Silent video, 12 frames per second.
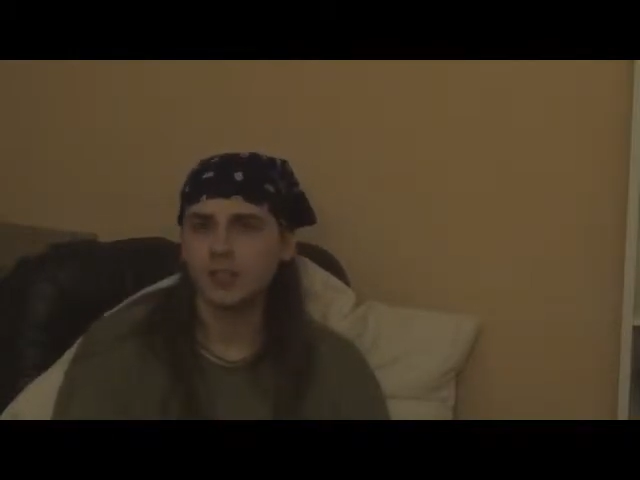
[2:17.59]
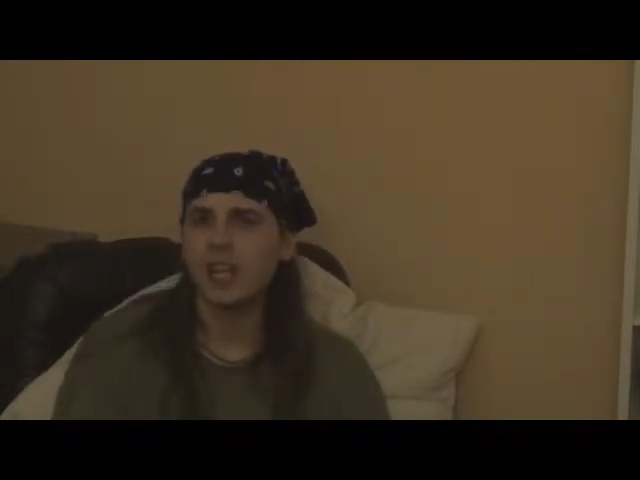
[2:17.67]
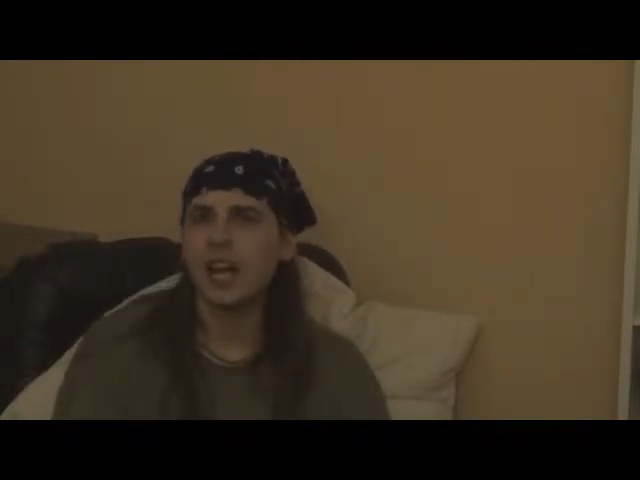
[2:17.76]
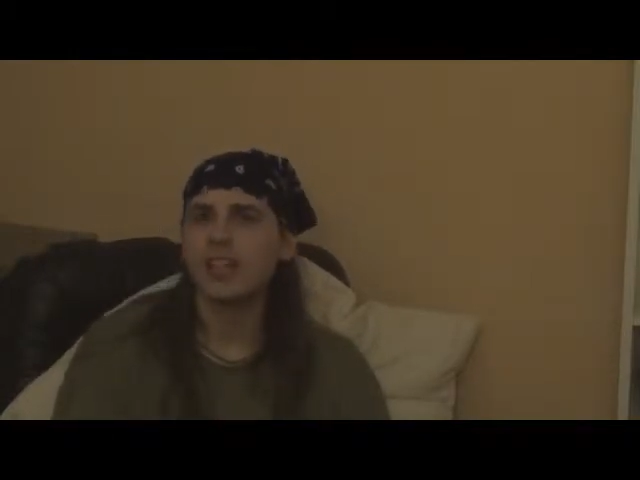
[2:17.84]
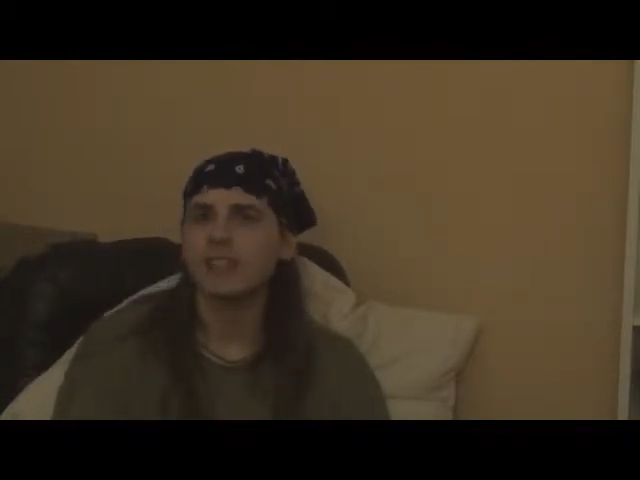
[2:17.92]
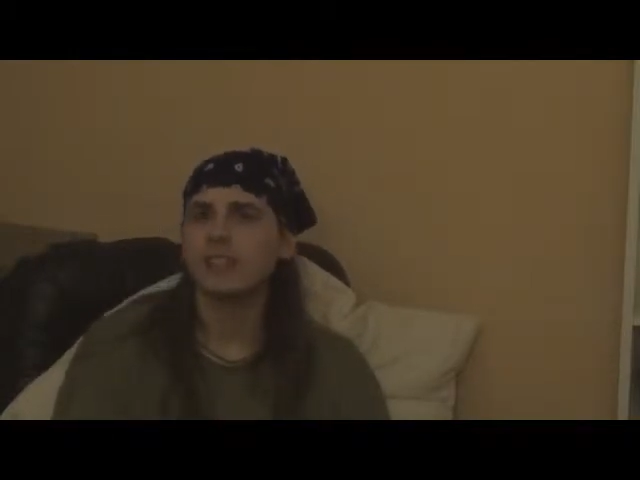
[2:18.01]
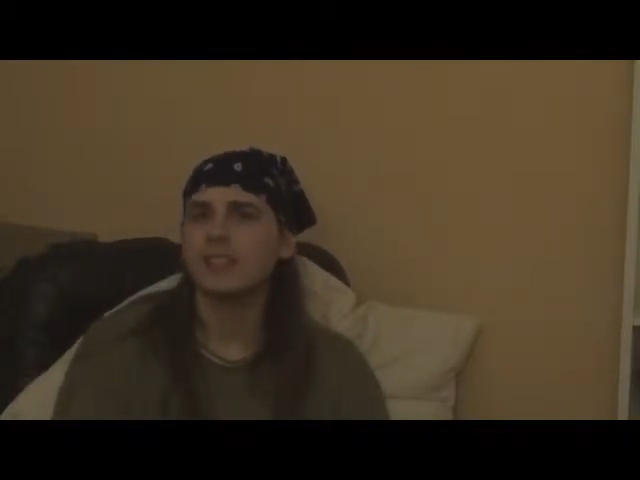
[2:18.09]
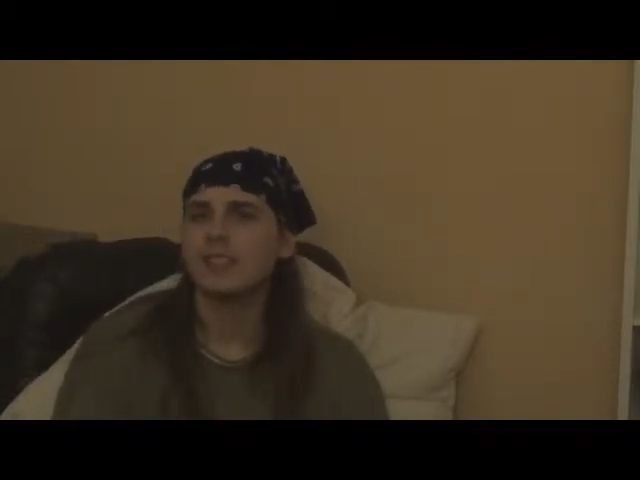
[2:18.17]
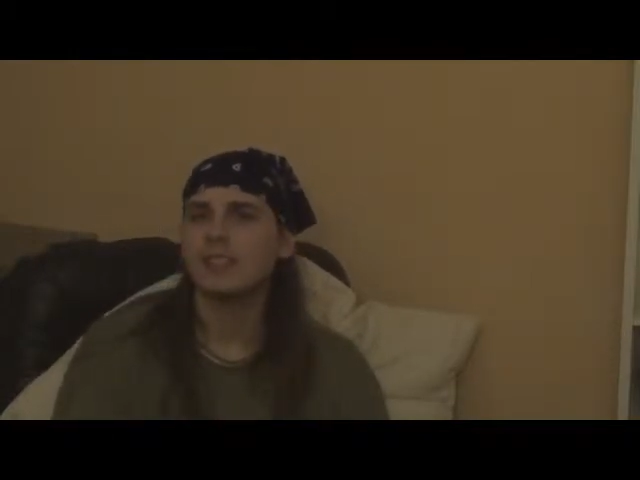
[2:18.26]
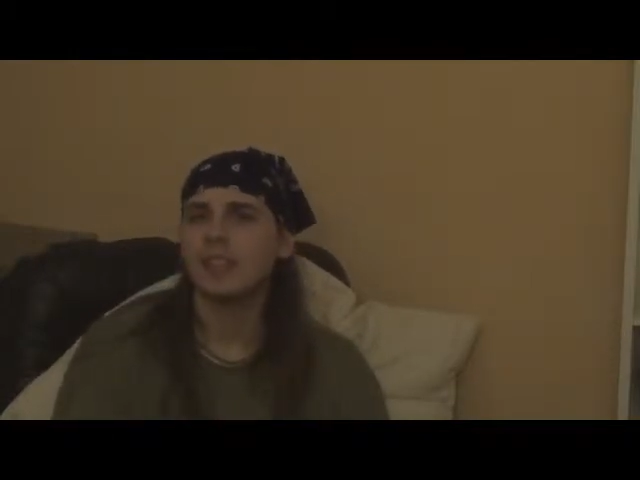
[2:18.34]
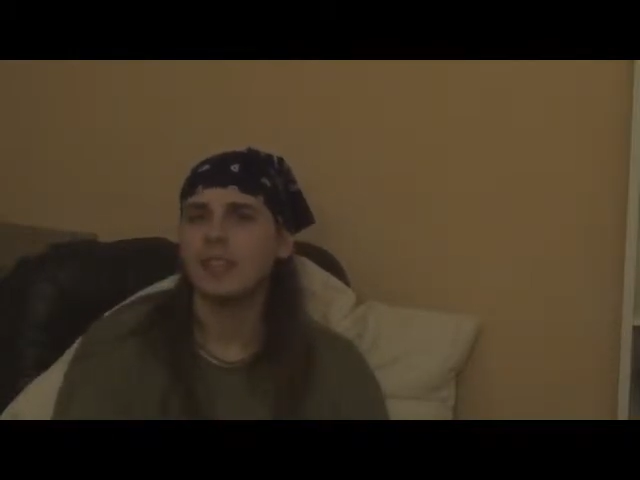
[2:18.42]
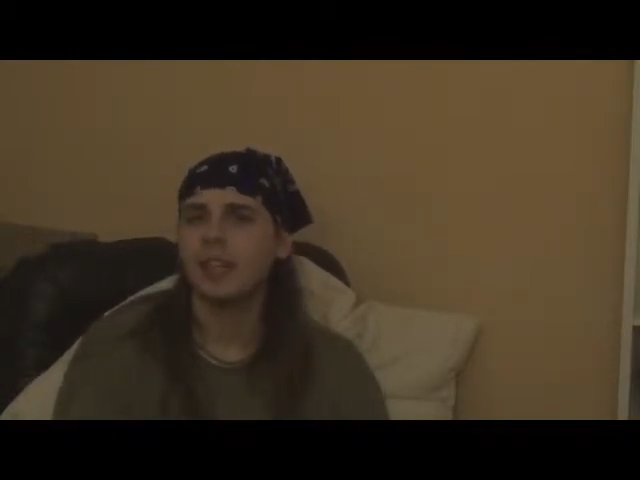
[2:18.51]
Zack
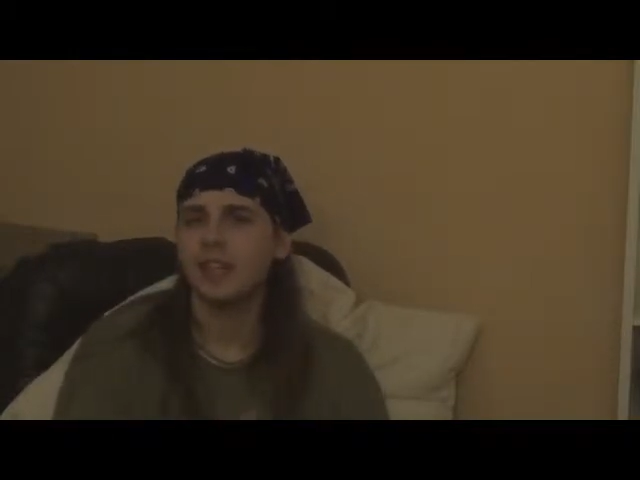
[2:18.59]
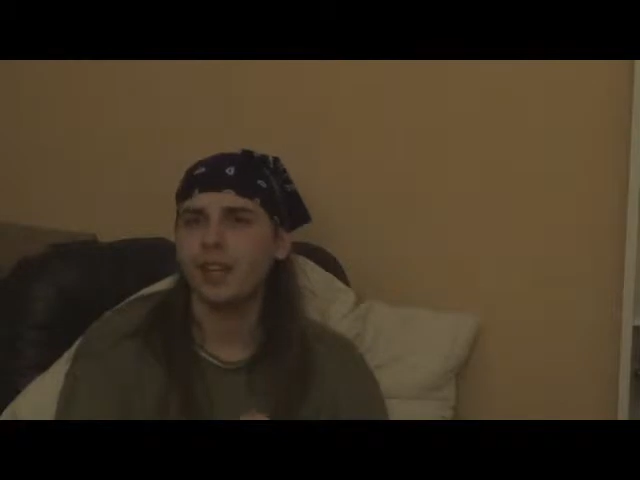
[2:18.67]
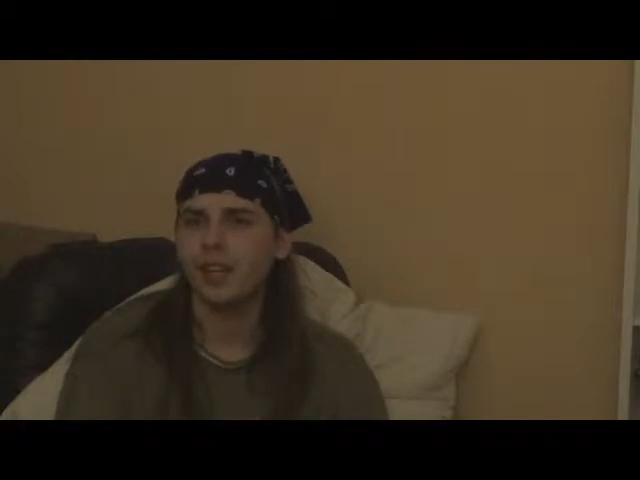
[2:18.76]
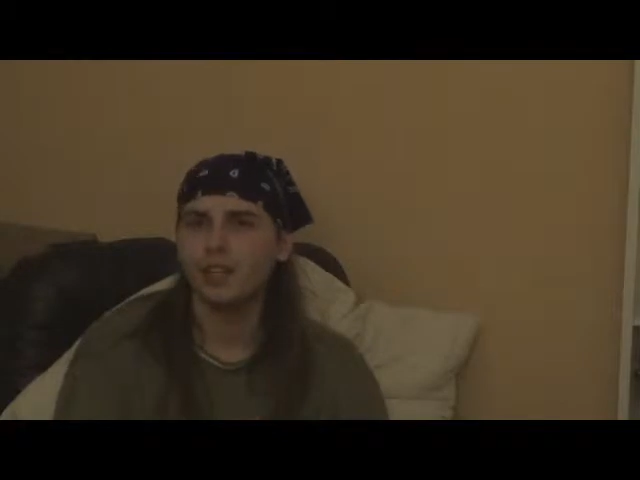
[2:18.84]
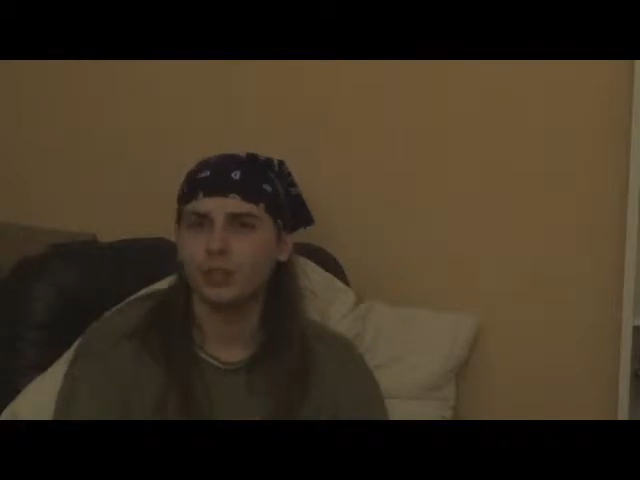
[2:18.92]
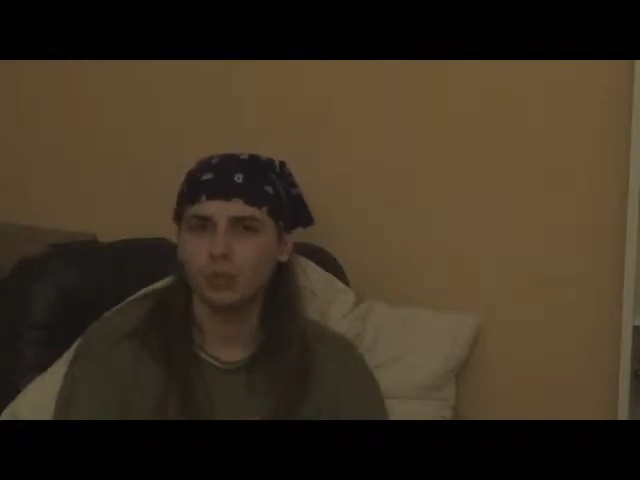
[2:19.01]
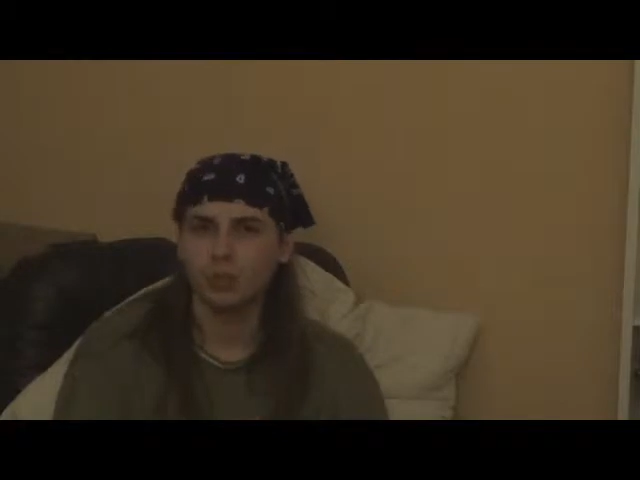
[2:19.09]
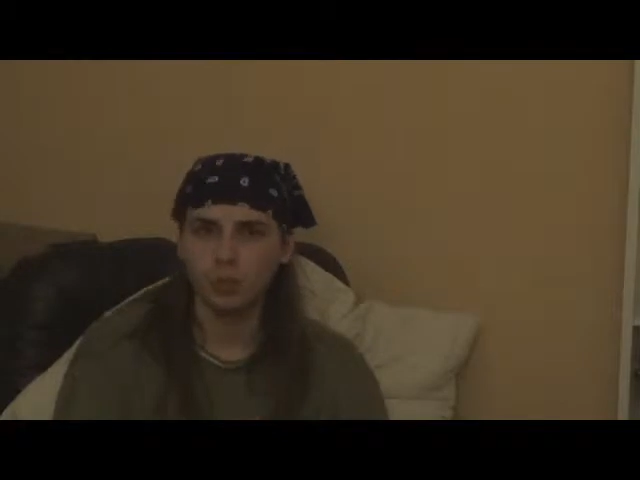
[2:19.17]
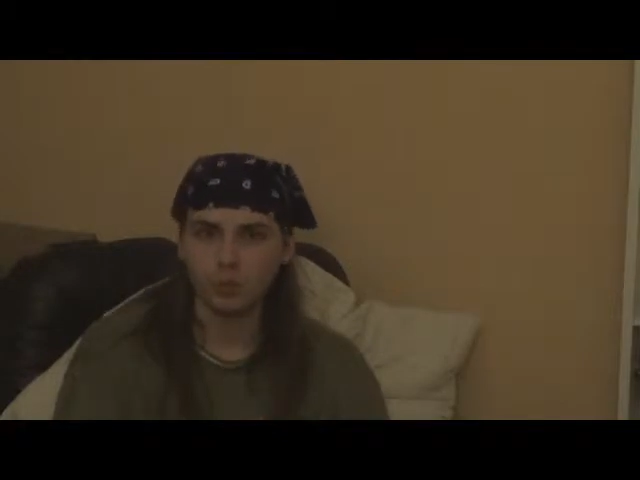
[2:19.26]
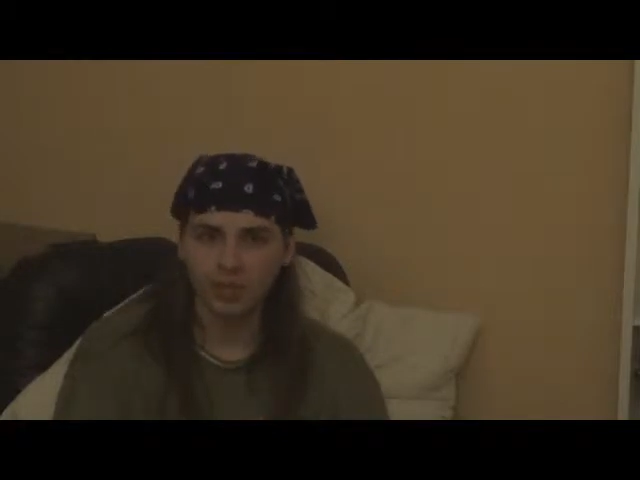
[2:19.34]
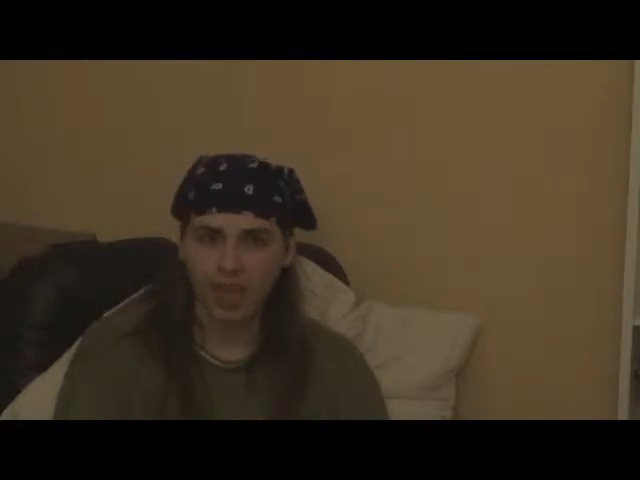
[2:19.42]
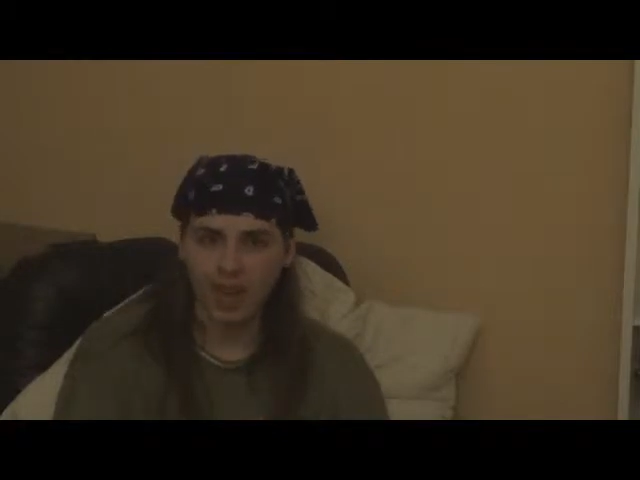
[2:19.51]
into
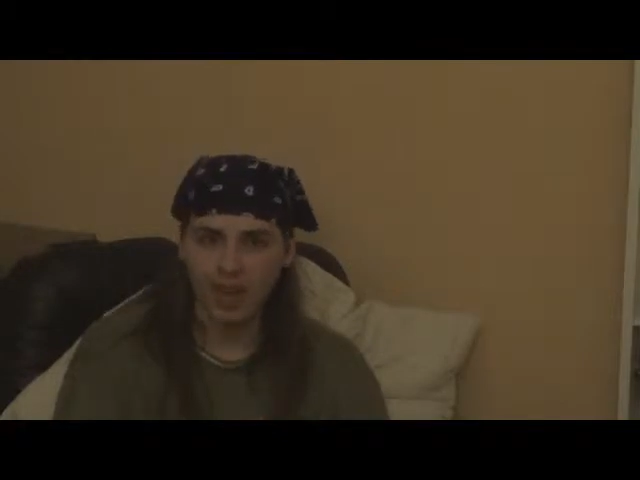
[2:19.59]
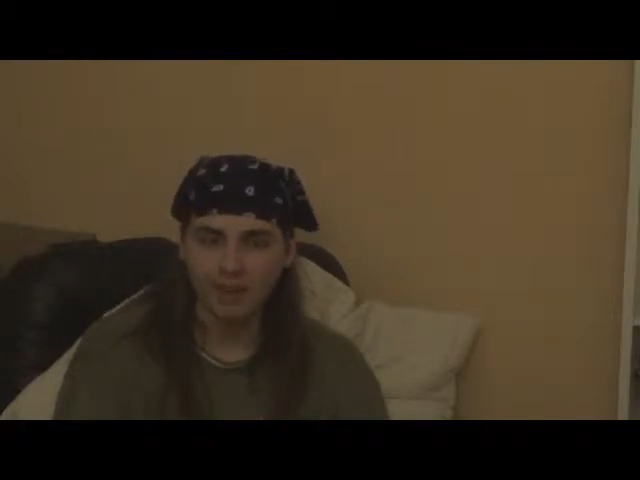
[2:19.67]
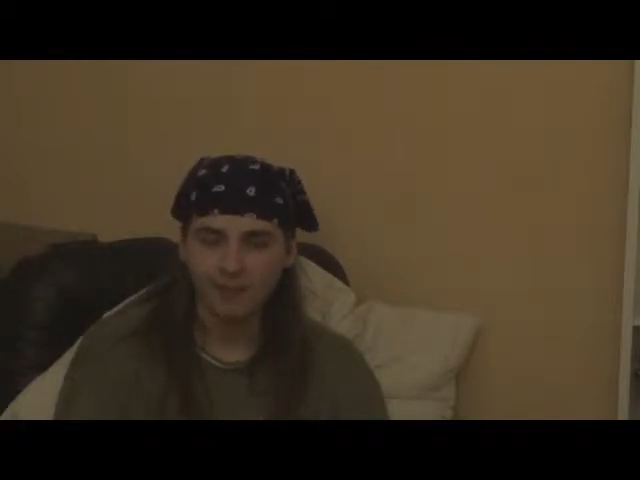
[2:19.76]
Doomsday.